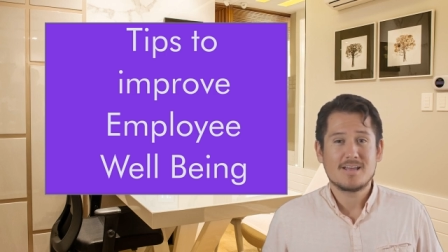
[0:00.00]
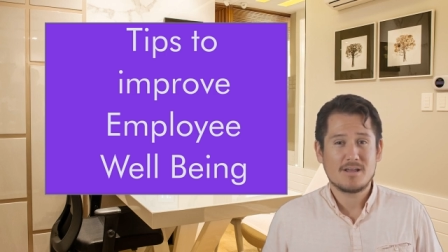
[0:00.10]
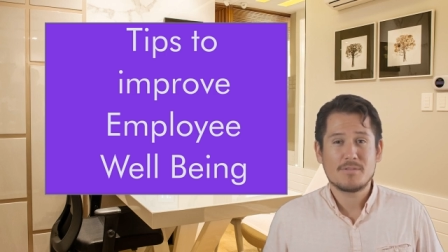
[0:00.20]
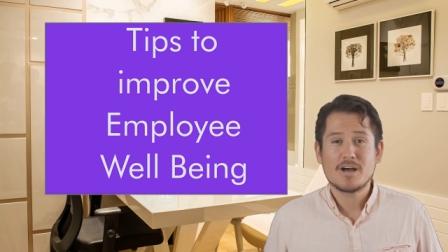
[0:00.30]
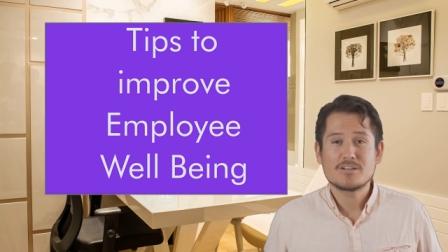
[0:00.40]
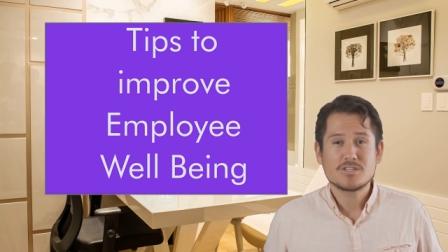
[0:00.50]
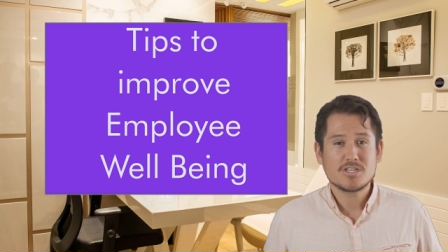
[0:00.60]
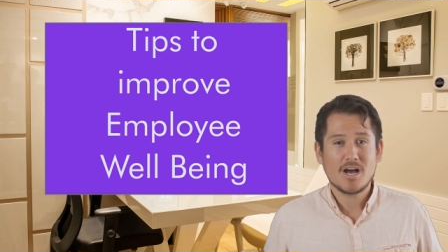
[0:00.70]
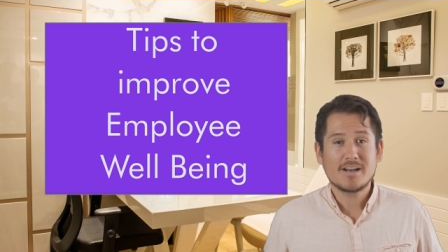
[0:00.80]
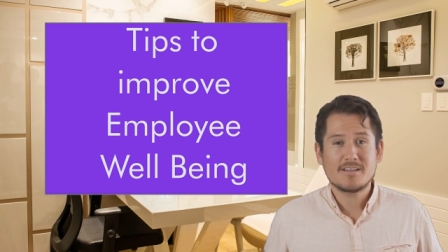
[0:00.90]
And we aren't just
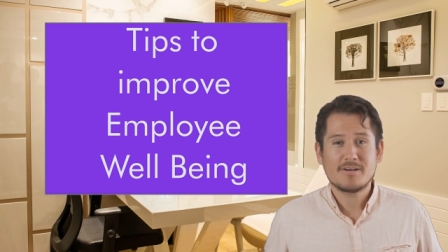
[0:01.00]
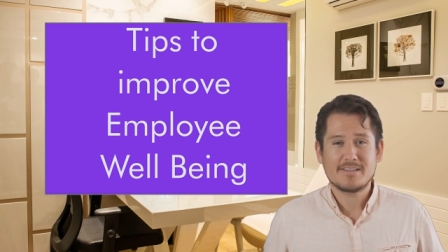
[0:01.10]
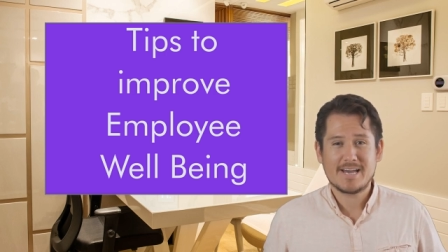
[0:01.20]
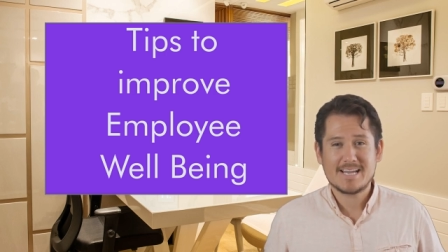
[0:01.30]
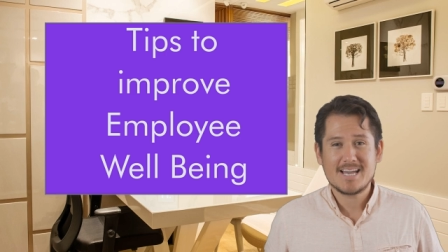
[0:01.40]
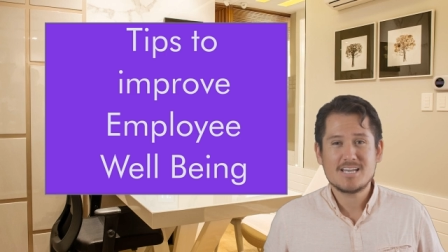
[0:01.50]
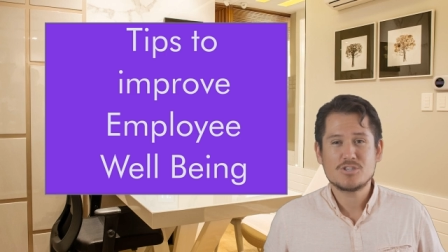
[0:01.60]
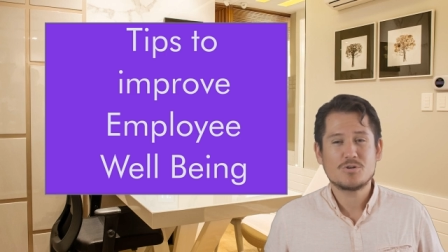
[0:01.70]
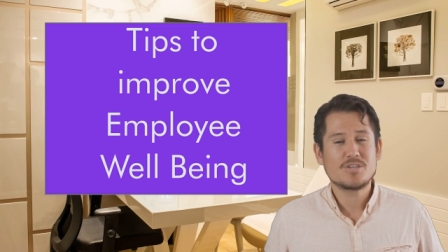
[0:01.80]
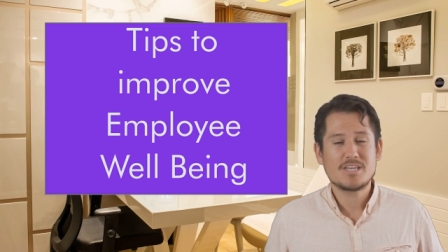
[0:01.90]
talking about that
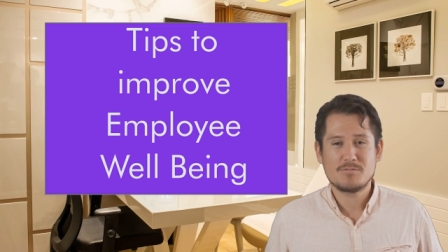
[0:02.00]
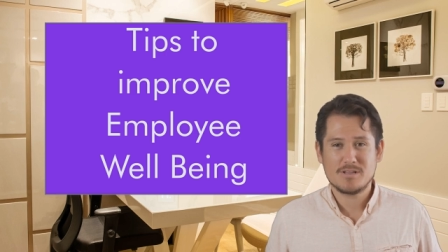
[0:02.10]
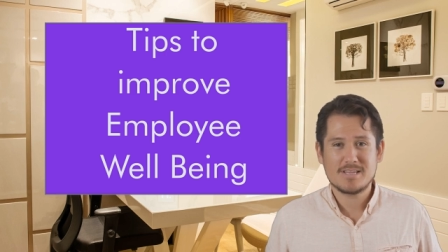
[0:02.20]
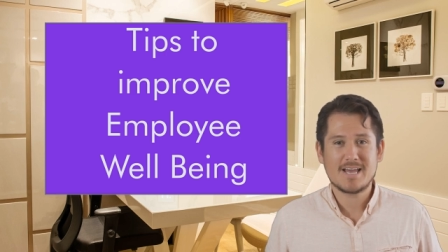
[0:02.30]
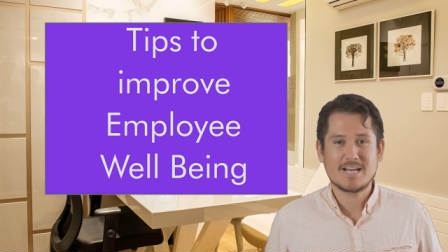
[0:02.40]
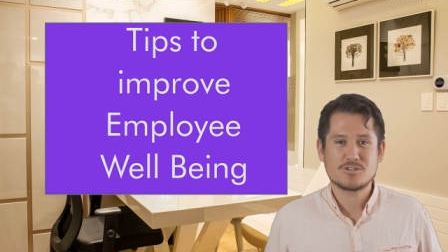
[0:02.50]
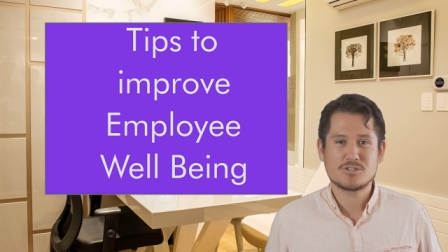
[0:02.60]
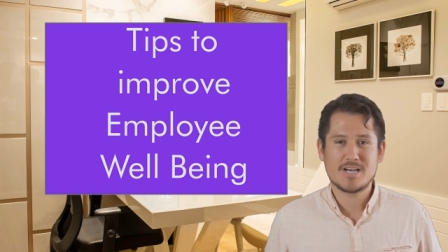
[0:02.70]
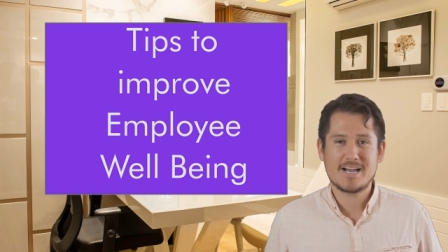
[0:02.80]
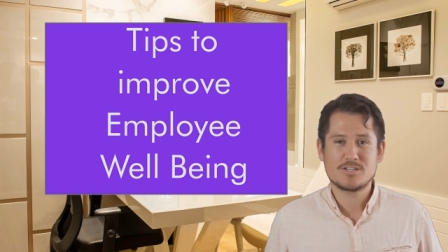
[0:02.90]
occasional team-building
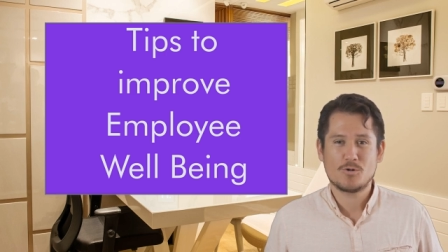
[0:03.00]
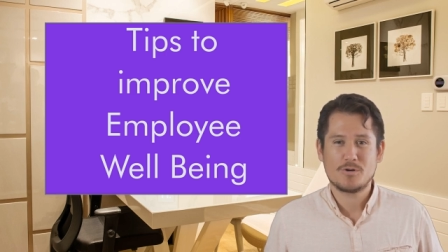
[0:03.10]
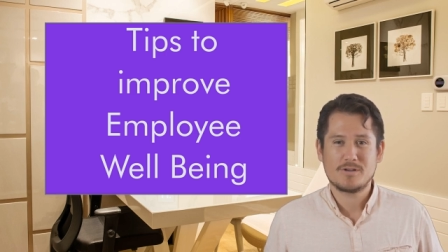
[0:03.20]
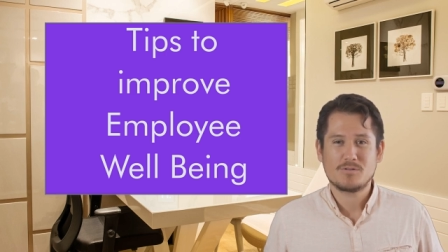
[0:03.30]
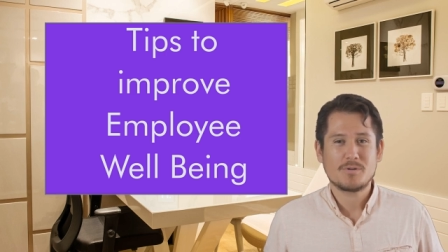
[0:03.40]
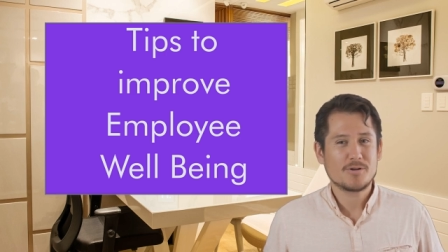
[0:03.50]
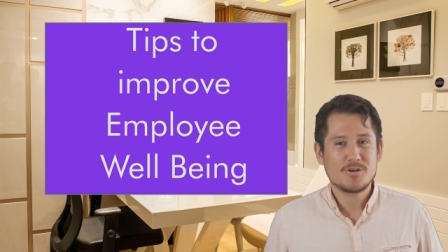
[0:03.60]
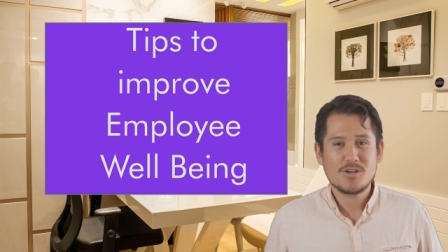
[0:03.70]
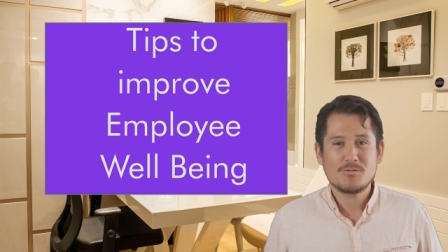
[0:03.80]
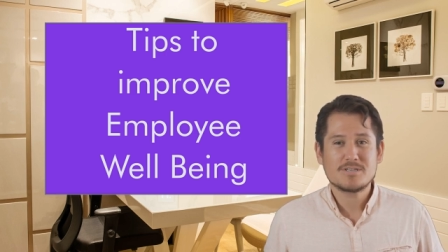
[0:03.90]
exercise or those weekly
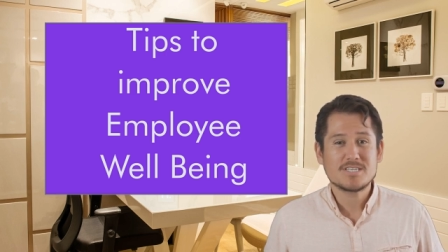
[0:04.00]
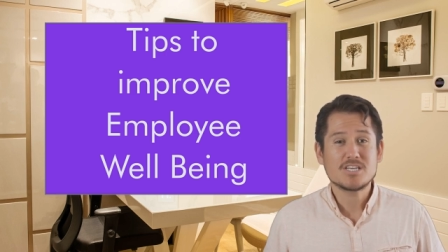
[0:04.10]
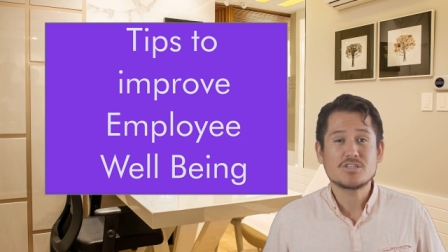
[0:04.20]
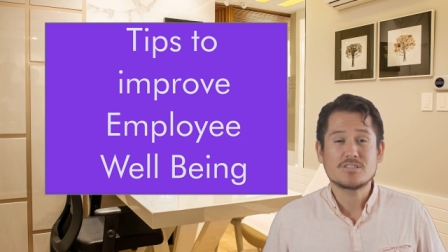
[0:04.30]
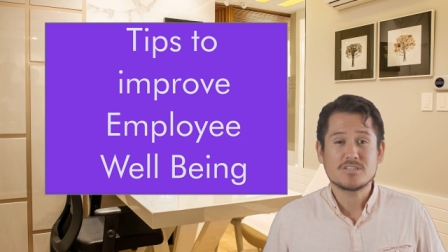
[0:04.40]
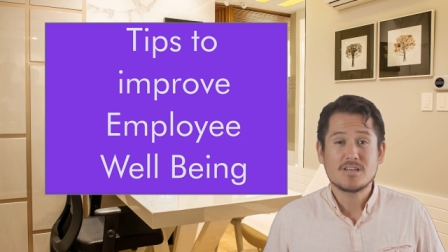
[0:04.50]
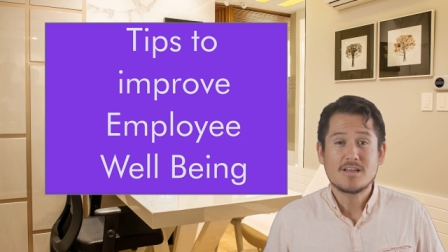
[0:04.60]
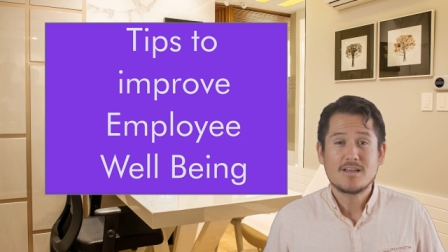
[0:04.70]
yoga sessions.